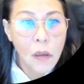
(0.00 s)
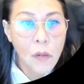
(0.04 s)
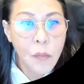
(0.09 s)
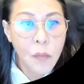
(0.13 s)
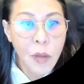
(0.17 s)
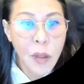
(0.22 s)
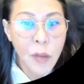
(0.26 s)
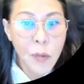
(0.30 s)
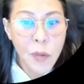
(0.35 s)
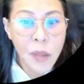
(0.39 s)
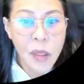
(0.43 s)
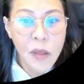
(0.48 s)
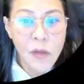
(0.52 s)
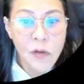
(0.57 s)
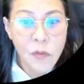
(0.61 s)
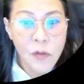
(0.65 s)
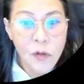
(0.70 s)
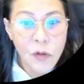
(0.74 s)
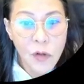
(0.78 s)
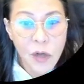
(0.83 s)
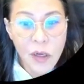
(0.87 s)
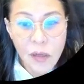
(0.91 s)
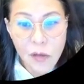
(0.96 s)
baby is
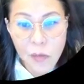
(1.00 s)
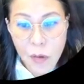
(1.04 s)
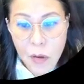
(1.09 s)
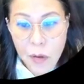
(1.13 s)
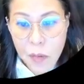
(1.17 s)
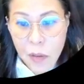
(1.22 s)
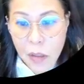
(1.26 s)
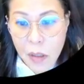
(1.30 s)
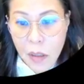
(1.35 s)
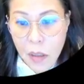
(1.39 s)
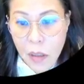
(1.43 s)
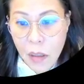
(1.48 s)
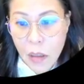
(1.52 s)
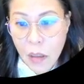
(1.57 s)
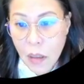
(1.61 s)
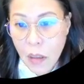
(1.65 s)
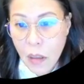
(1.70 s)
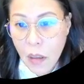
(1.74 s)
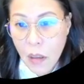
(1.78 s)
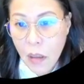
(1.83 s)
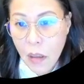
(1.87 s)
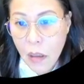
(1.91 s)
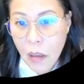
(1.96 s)
which one is baby
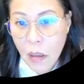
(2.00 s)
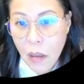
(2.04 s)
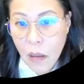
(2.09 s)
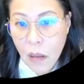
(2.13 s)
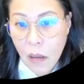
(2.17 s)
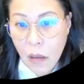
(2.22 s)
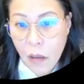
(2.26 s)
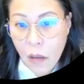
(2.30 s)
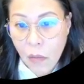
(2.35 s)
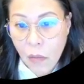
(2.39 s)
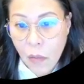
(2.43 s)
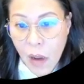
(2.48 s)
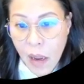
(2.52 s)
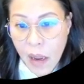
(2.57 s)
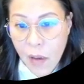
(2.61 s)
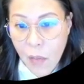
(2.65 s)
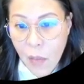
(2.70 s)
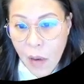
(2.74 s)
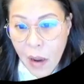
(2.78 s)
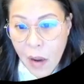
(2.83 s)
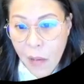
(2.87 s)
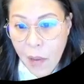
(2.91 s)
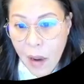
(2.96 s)
where
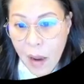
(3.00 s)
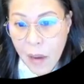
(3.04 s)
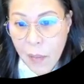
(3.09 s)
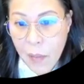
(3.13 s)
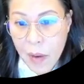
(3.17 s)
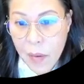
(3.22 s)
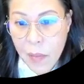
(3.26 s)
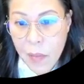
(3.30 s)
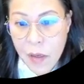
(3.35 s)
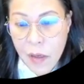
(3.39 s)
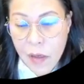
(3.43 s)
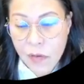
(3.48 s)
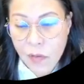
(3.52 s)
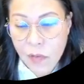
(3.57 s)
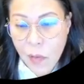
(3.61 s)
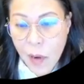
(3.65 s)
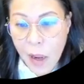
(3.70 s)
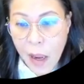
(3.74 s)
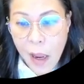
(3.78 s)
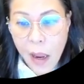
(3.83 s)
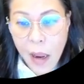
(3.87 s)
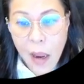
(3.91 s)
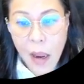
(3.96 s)
where where baby is
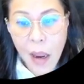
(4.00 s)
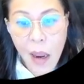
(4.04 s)
where